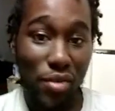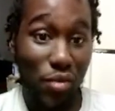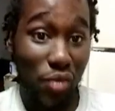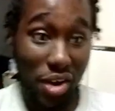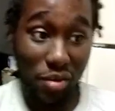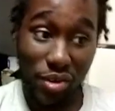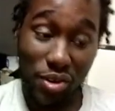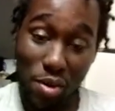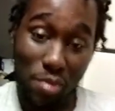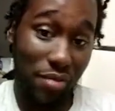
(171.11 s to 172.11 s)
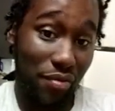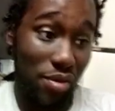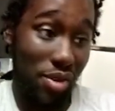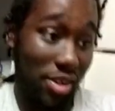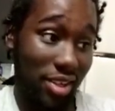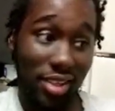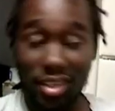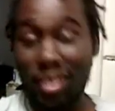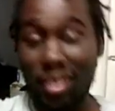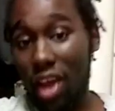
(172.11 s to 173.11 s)
been rocking with Kobe
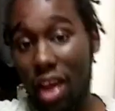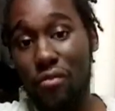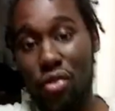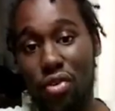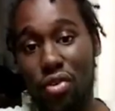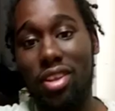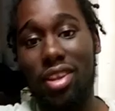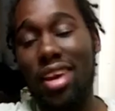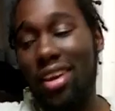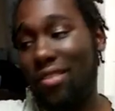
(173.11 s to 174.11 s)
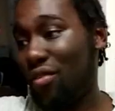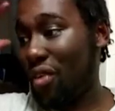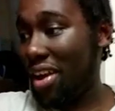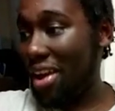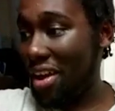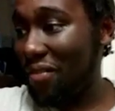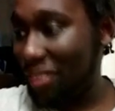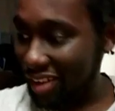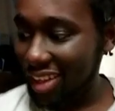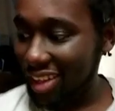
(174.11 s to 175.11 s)
forever, like forever.
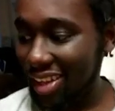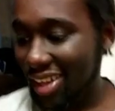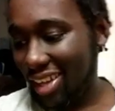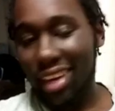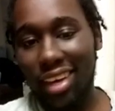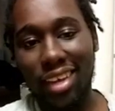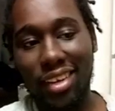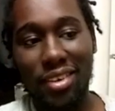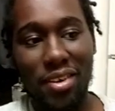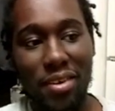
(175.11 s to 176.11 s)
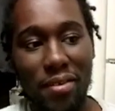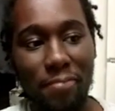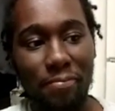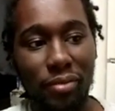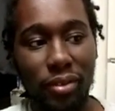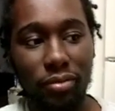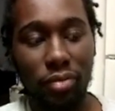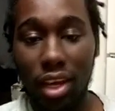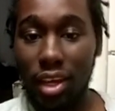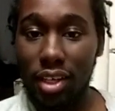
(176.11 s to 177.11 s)
And
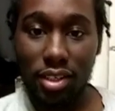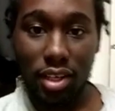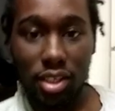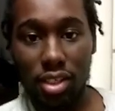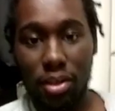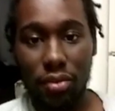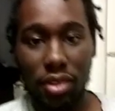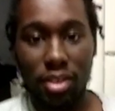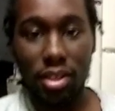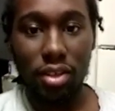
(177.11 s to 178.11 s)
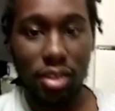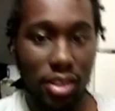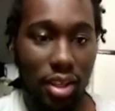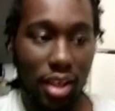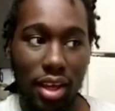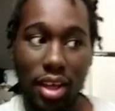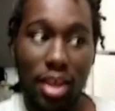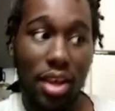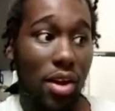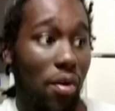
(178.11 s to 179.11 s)
like she said with the Celtics thing,
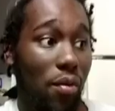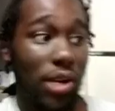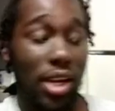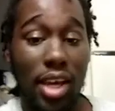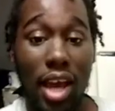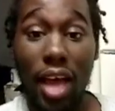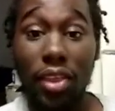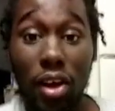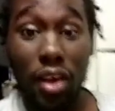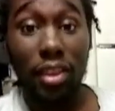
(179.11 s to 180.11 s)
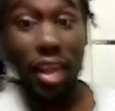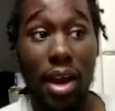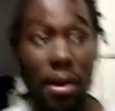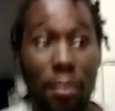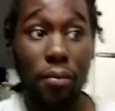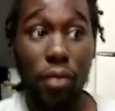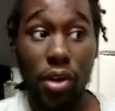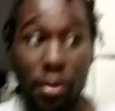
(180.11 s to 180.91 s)
I thought that would